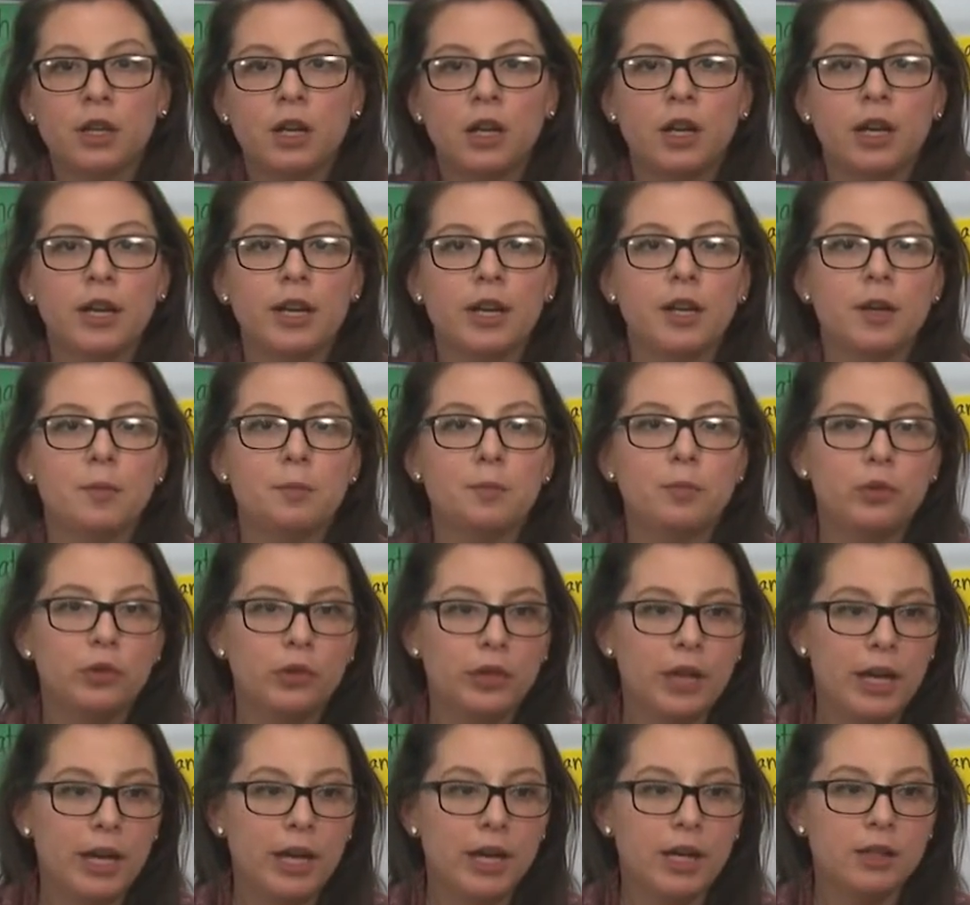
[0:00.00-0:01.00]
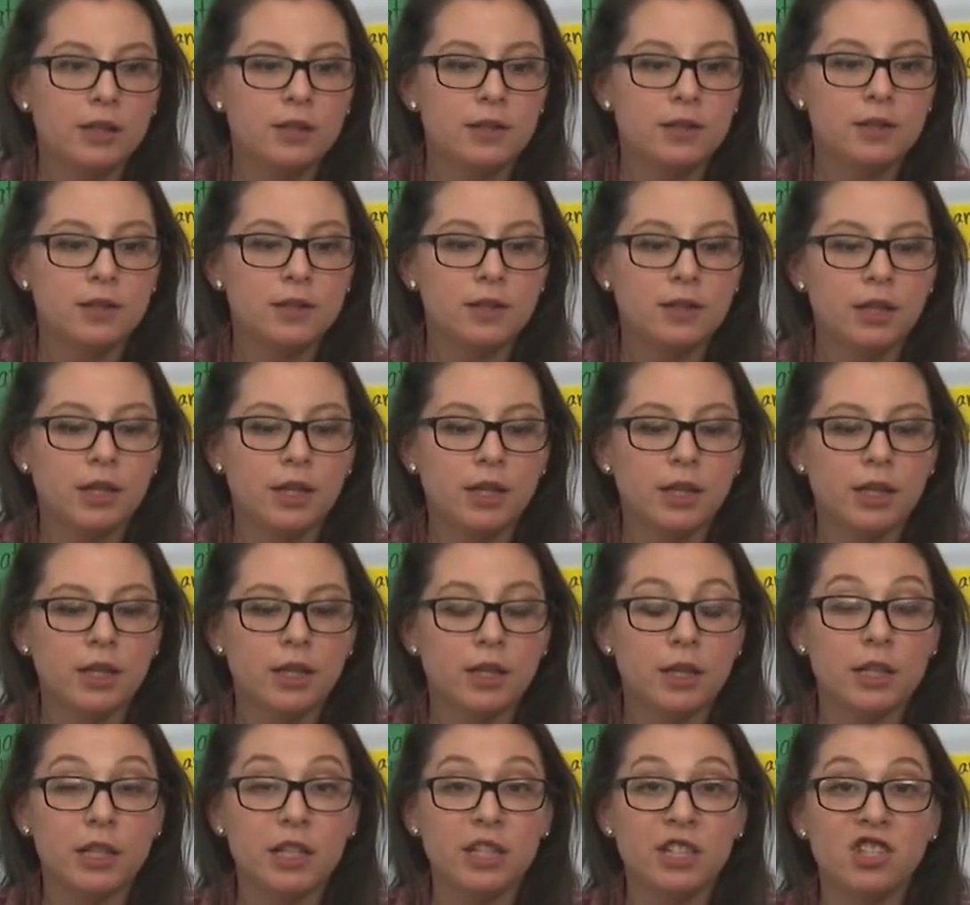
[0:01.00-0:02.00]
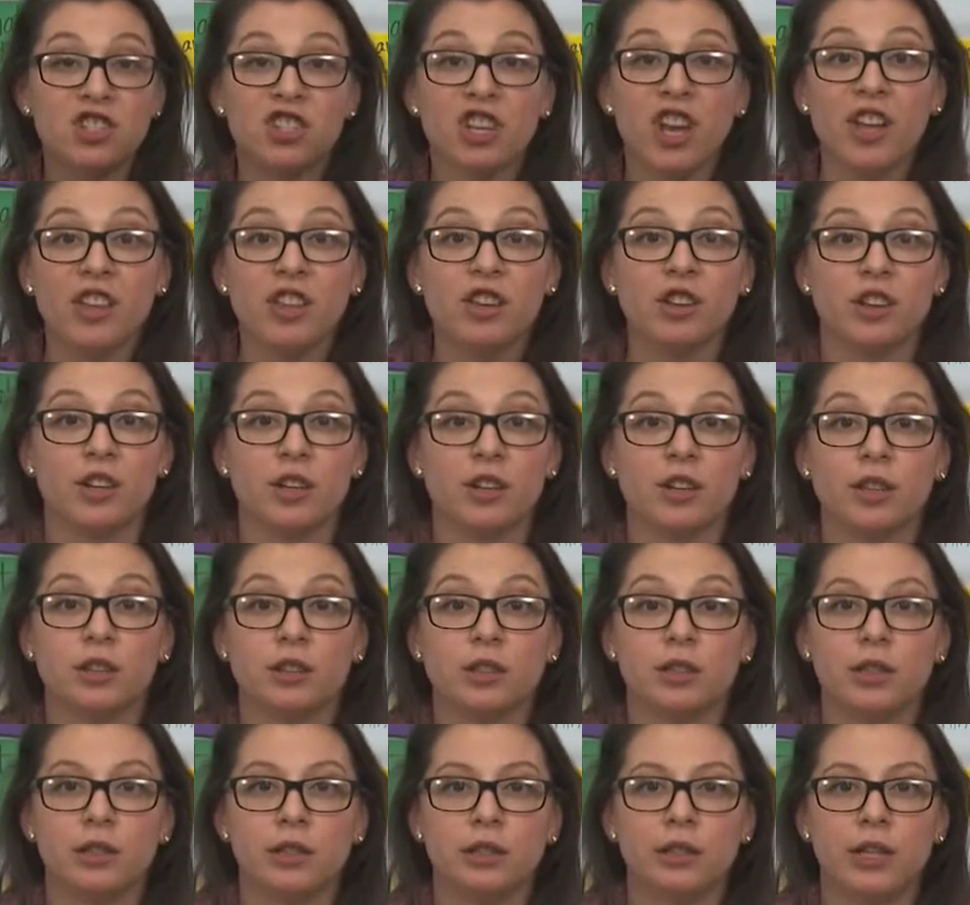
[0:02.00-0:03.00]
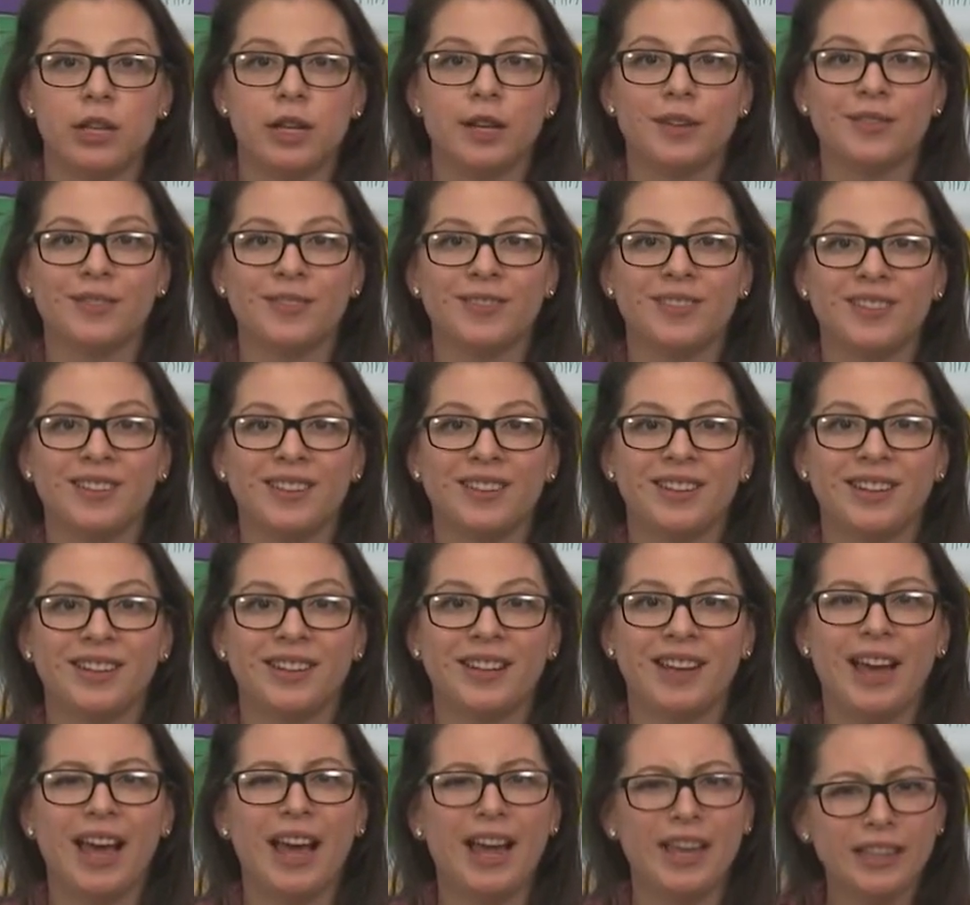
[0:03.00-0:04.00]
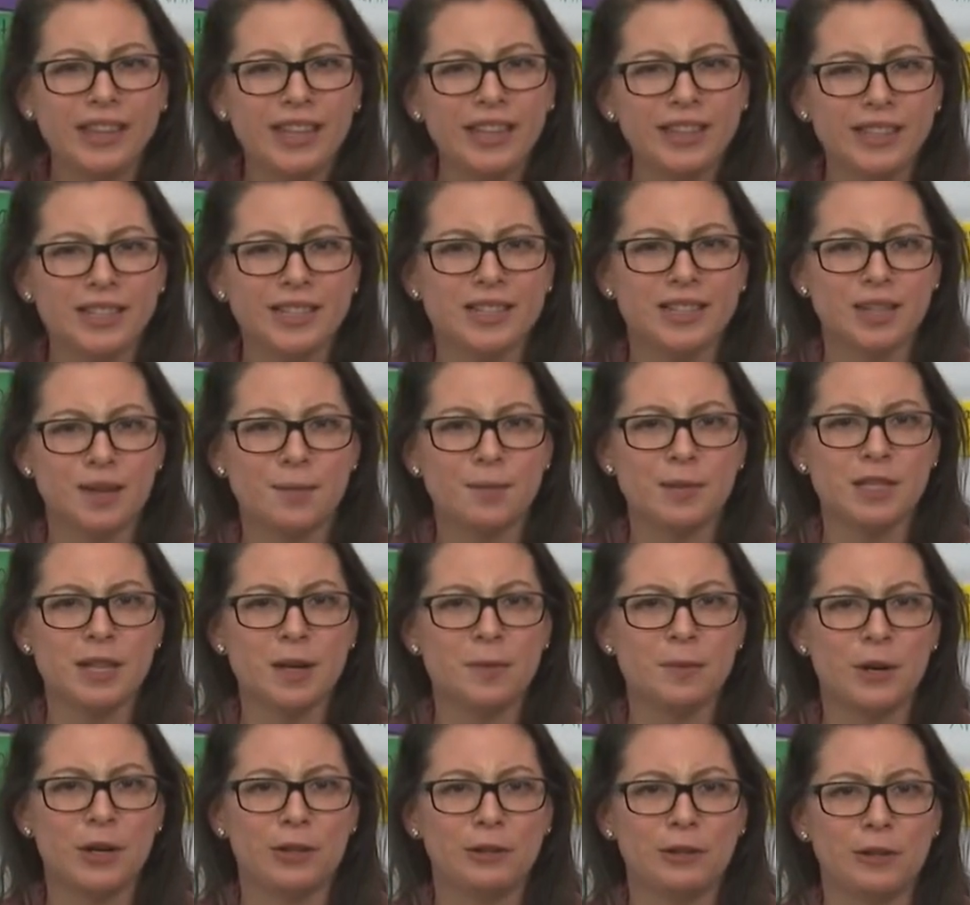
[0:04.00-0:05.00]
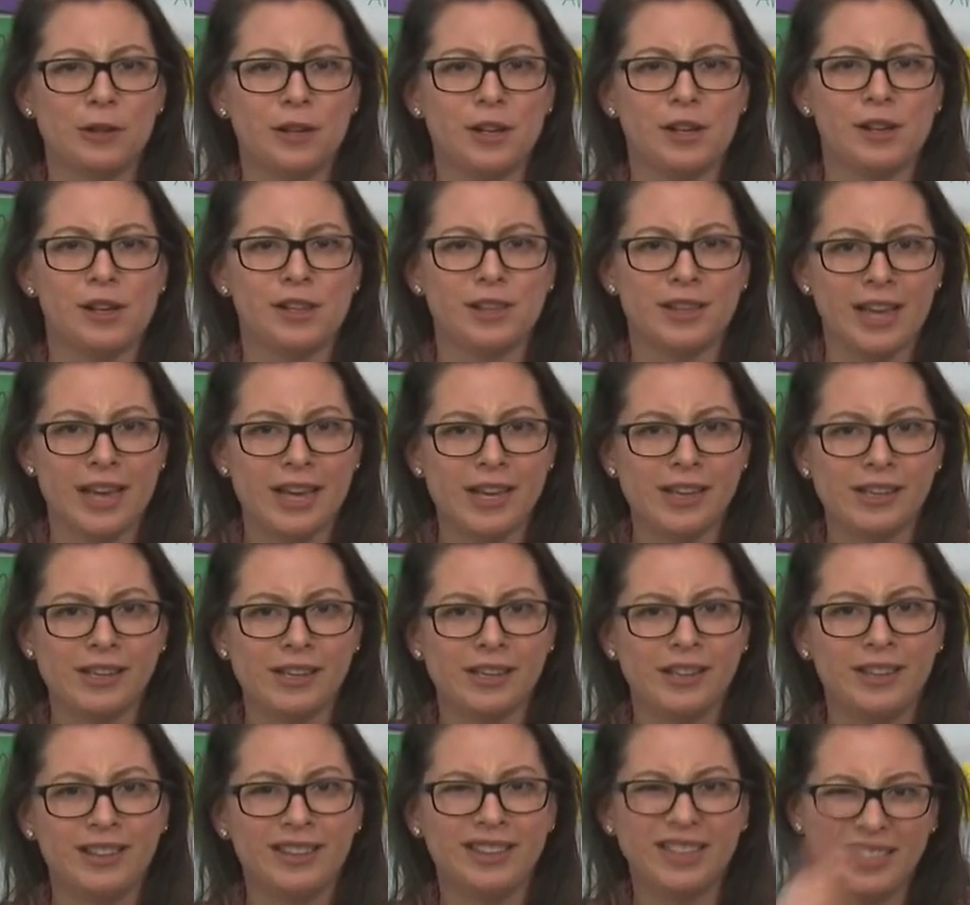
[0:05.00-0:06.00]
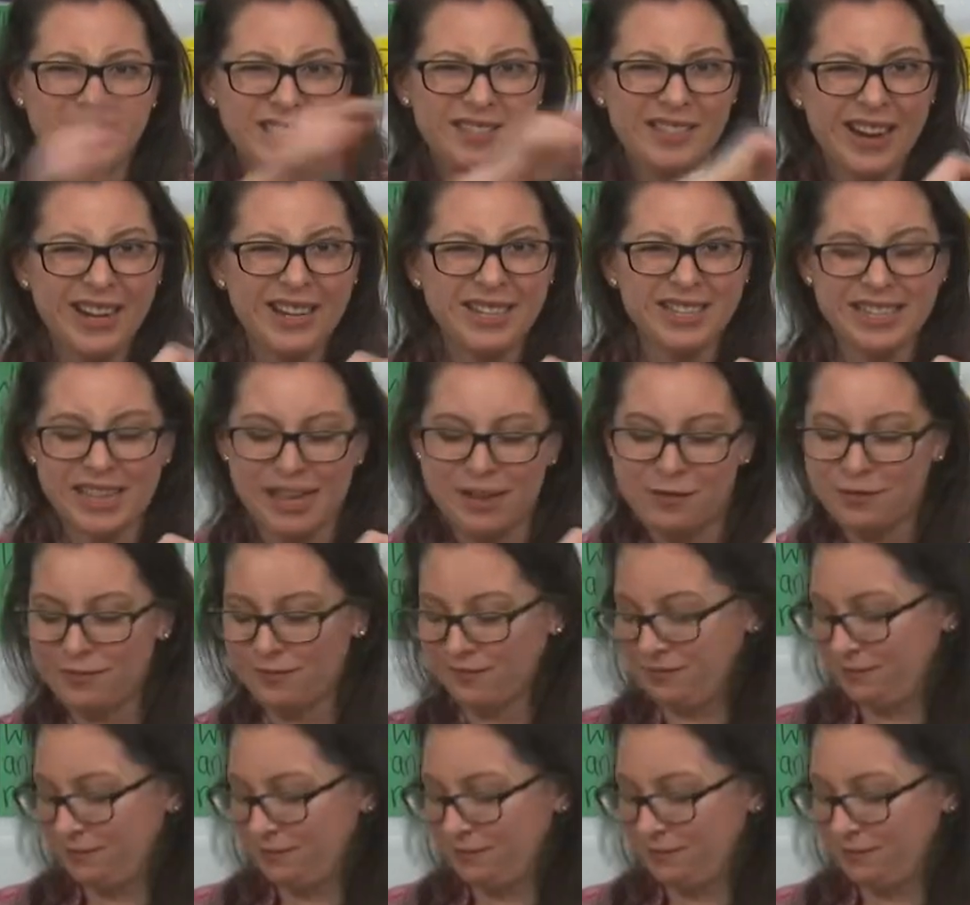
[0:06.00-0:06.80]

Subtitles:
a place, and each other to live. I think that sums up our learning on that. Let's write it down.